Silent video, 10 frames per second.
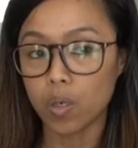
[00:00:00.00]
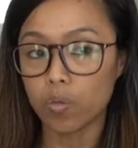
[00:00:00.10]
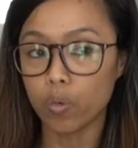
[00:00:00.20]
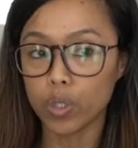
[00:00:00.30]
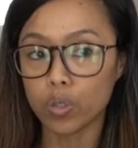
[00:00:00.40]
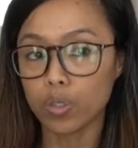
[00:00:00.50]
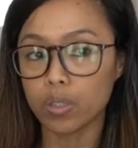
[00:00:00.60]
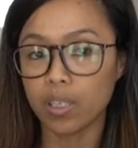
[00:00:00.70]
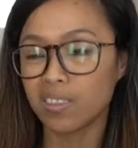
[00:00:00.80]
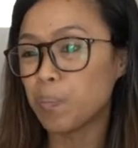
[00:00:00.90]
So with yours,
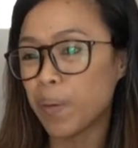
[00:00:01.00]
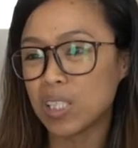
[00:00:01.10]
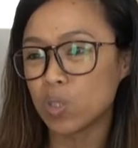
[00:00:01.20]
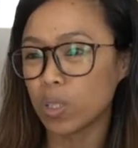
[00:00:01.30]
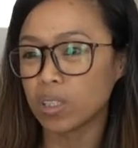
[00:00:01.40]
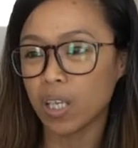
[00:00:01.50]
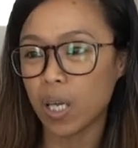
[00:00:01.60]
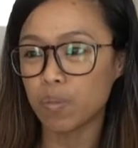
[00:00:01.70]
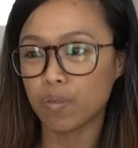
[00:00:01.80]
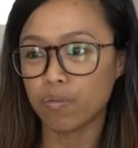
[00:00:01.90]
it depends what
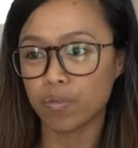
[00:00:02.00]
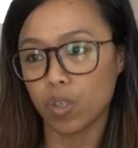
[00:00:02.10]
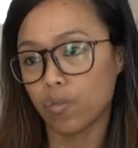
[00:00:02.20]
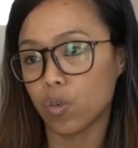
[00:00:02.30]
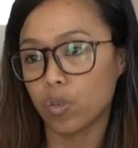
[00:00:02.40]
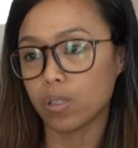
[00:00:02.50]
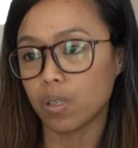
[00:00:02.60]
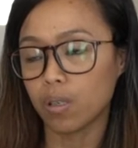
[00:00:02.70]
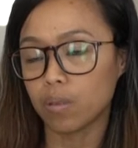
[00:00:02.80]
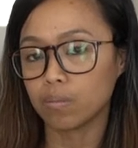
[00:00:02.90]
type of course,
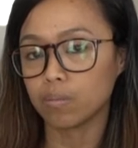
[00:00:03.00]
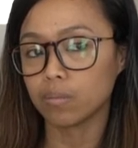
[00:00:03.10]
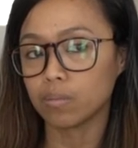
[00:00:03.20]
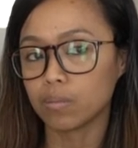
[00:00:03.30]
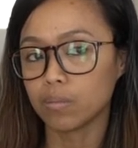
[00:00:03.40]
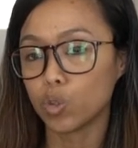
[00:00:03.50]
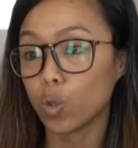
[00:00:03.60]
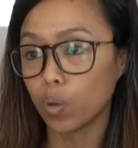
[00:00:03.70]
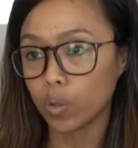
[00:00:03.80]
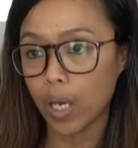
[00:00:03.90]

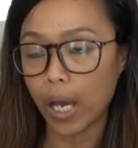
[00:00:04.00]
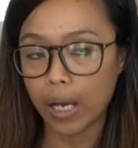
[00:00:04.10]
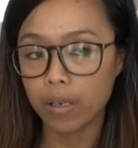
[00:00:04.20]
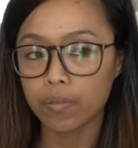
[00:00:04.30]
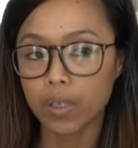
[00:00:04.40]
drone you have.